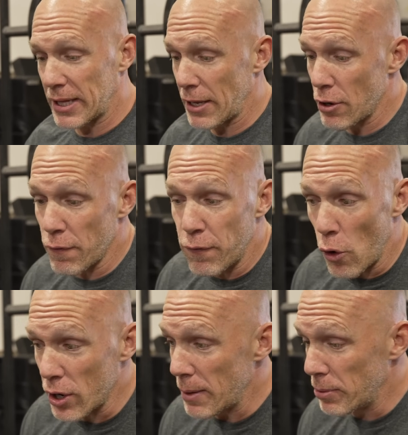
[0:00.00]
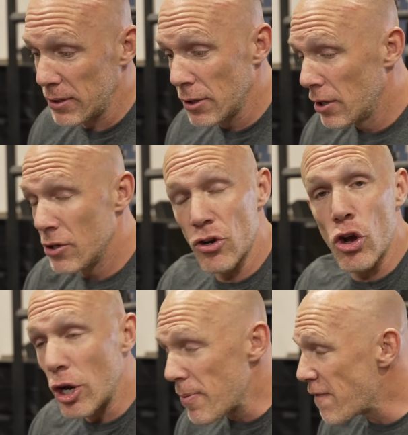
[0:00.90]
Like you're 40, but you're
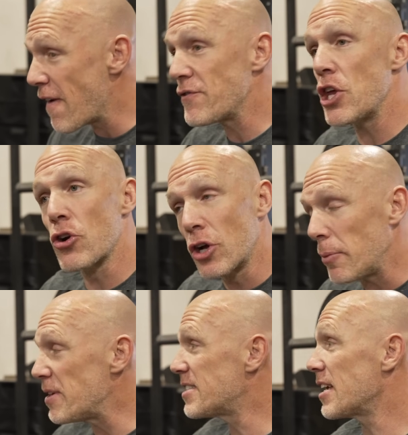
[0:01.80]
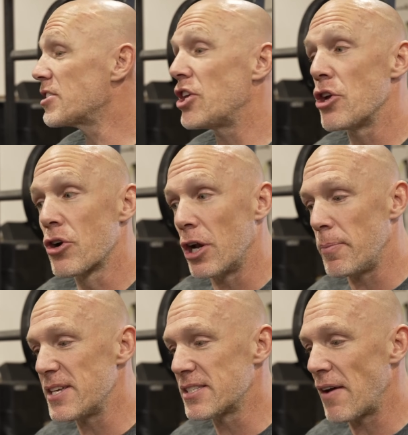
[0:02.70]
going to be 50, you're going to be 60, you're going to
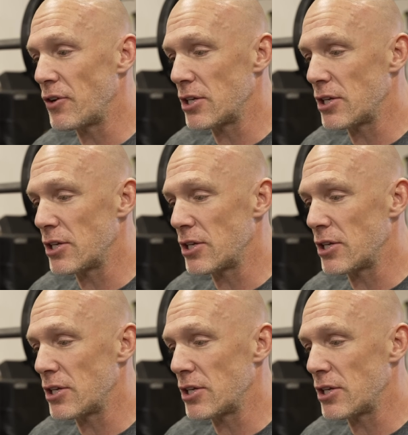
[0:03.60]
be 70.